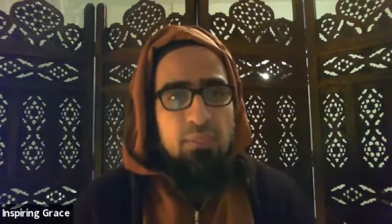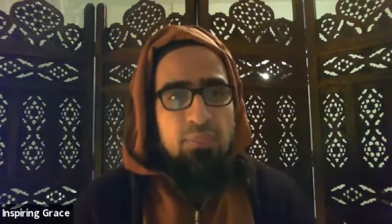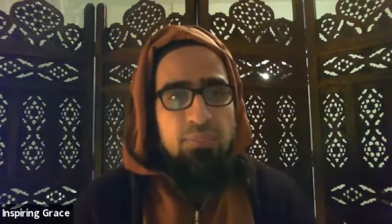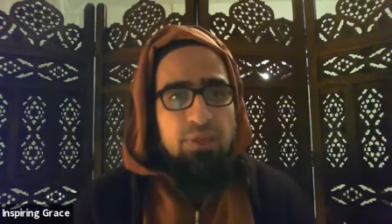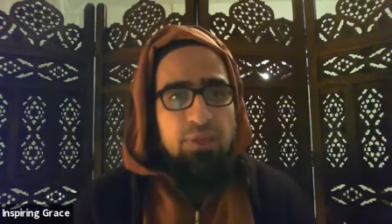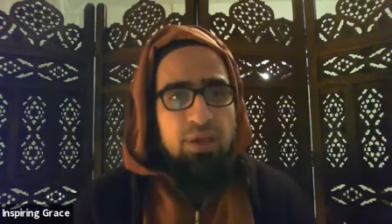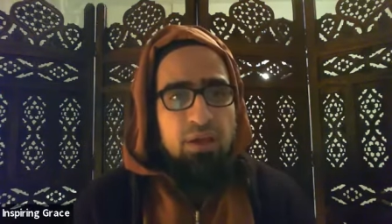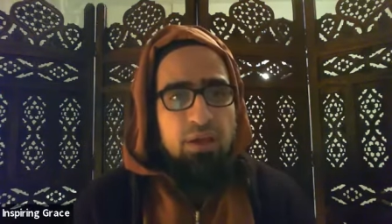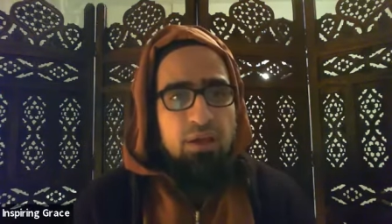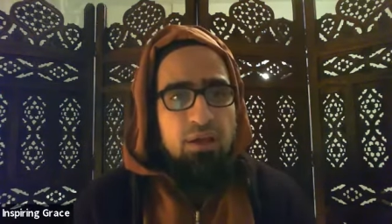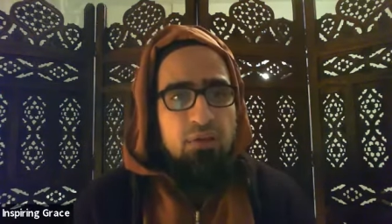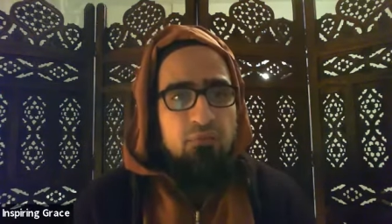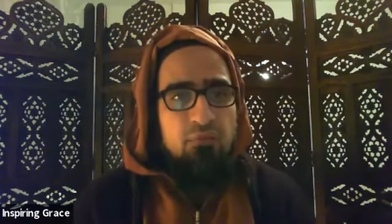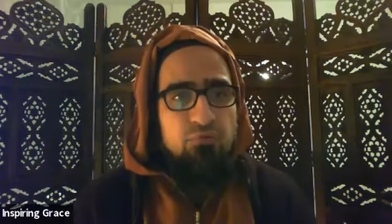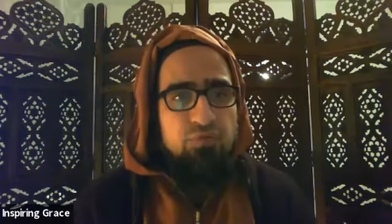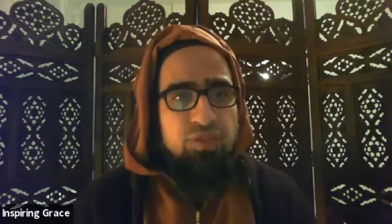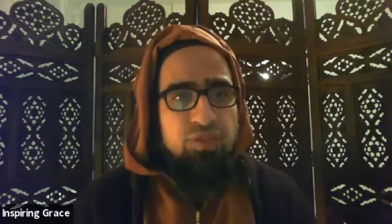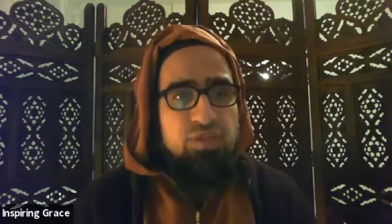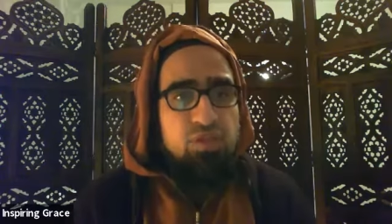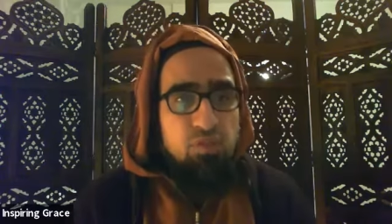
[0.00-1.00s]
the,
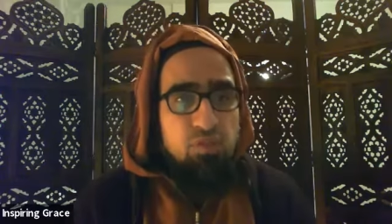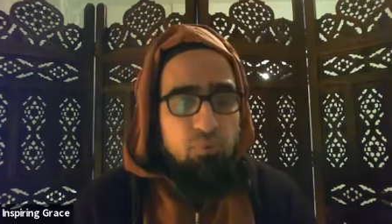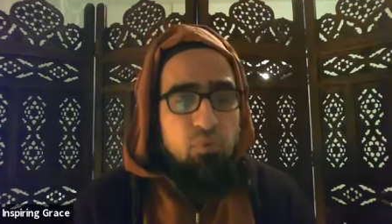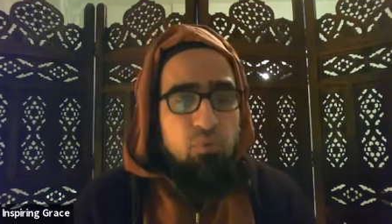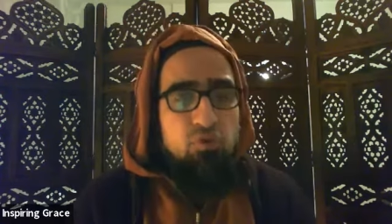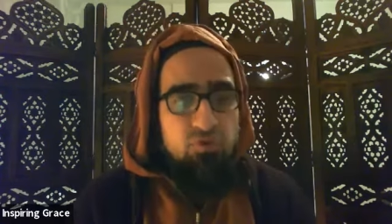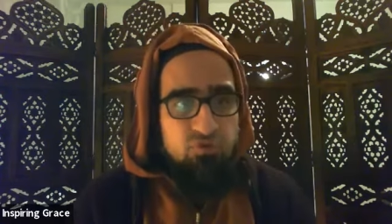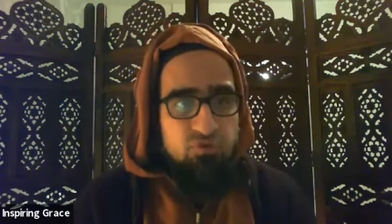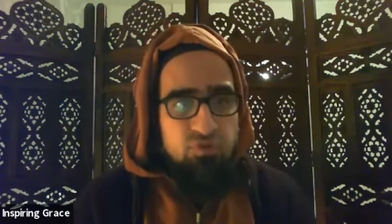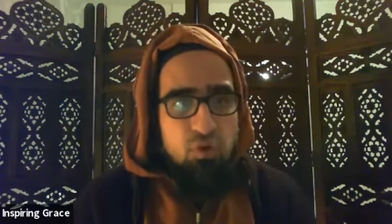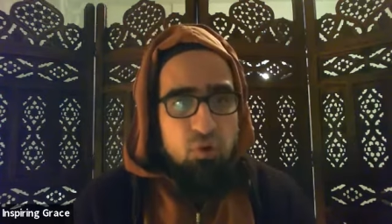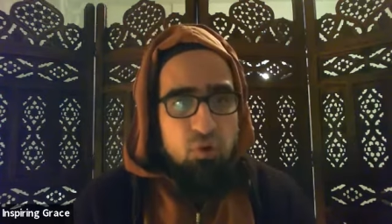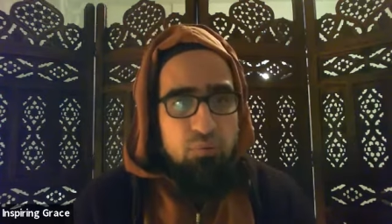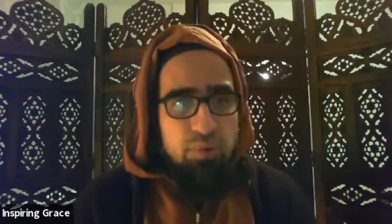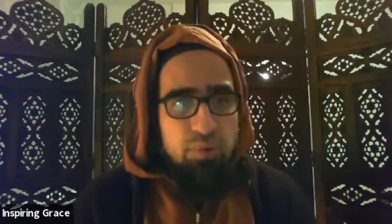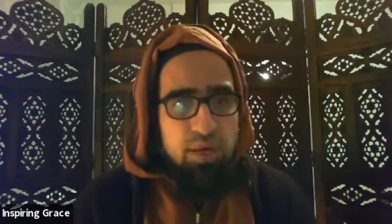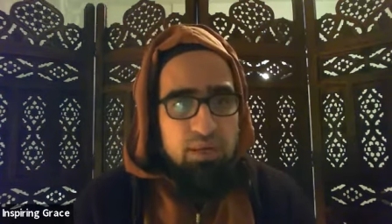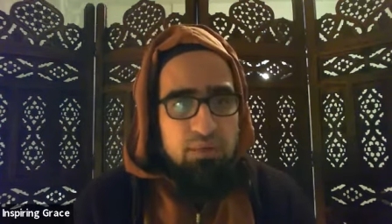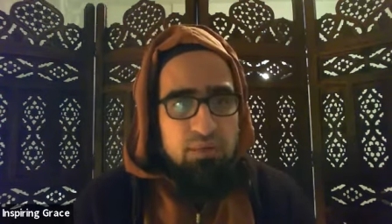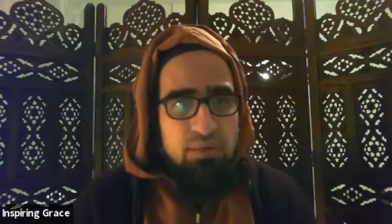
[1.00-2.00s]
this is the point of
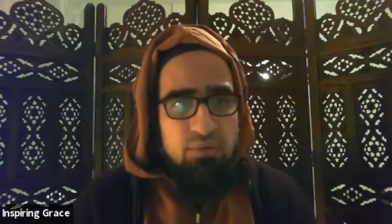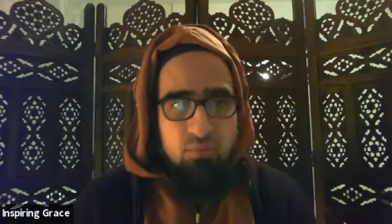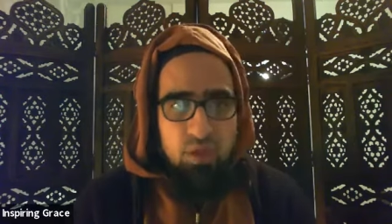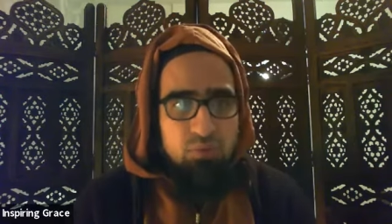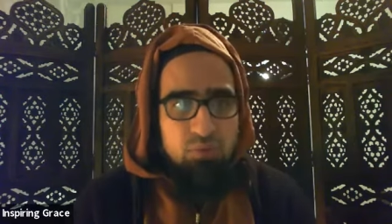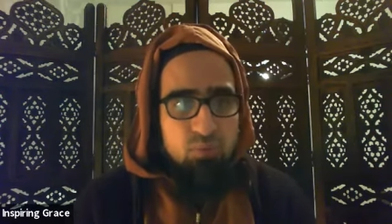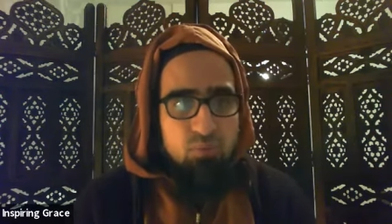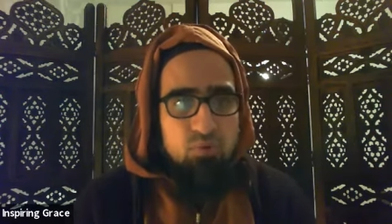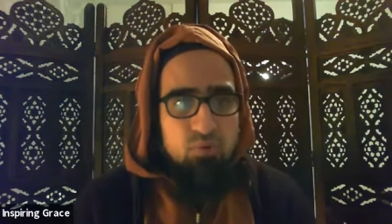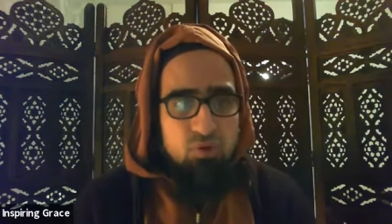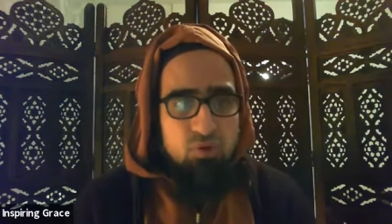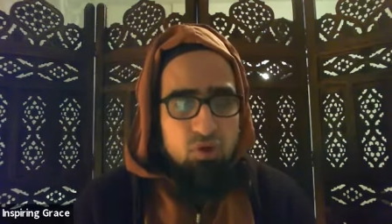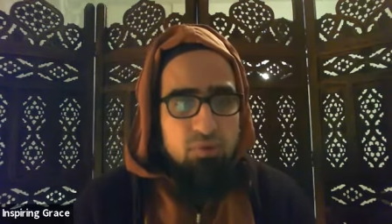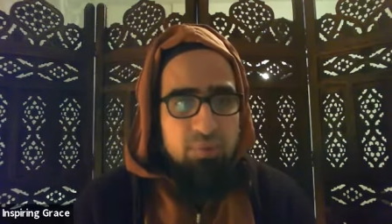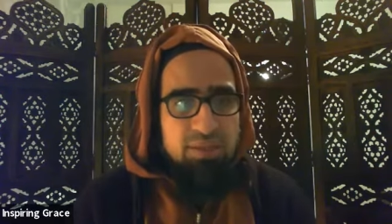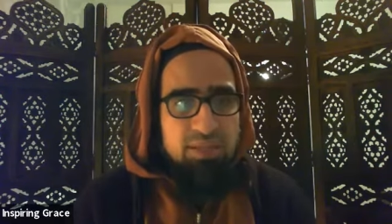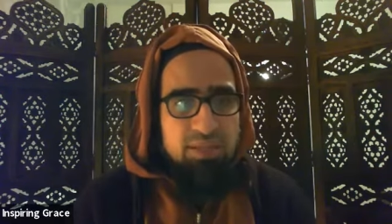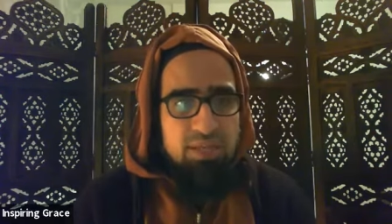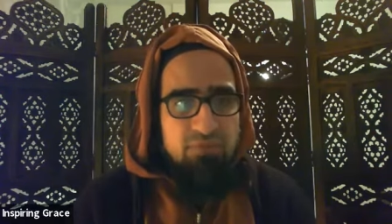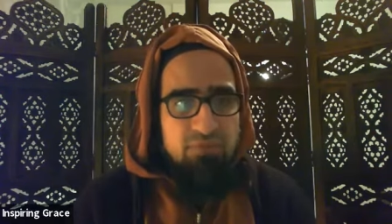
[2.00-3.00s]
Tawbah, like we were talking
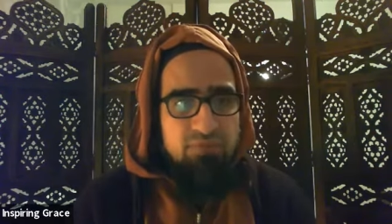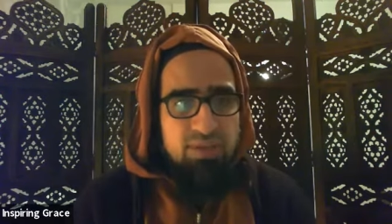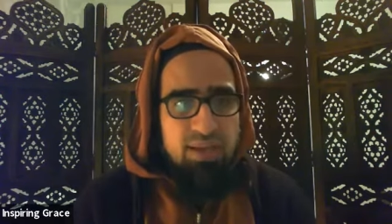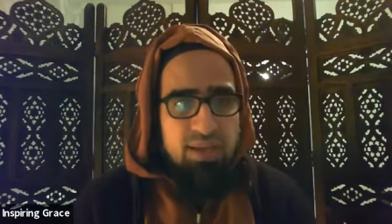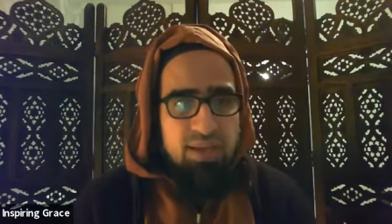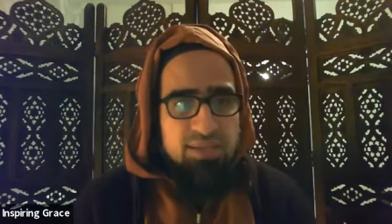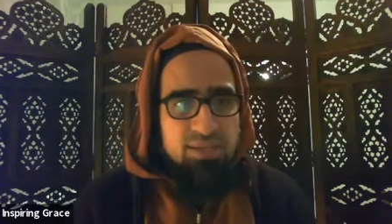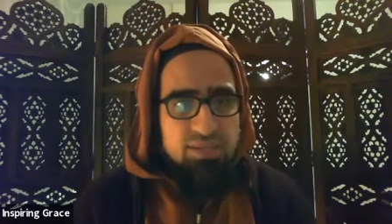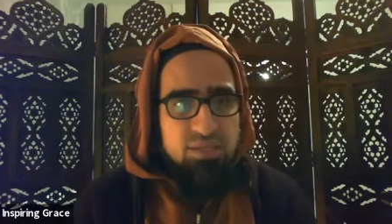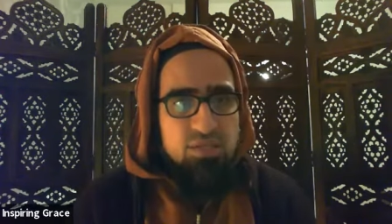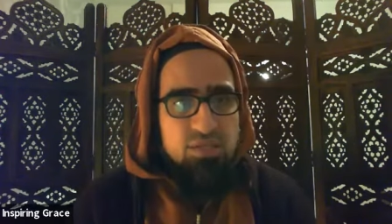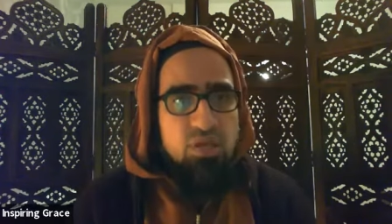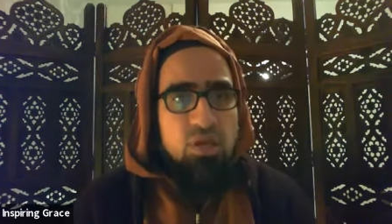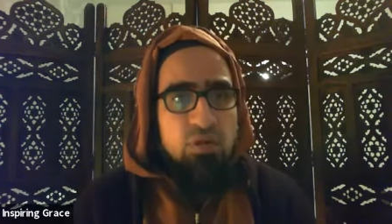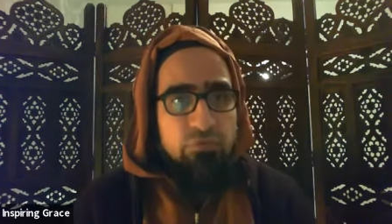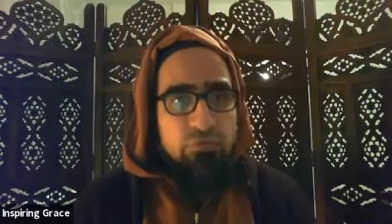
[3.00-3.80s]
about in the evening classes.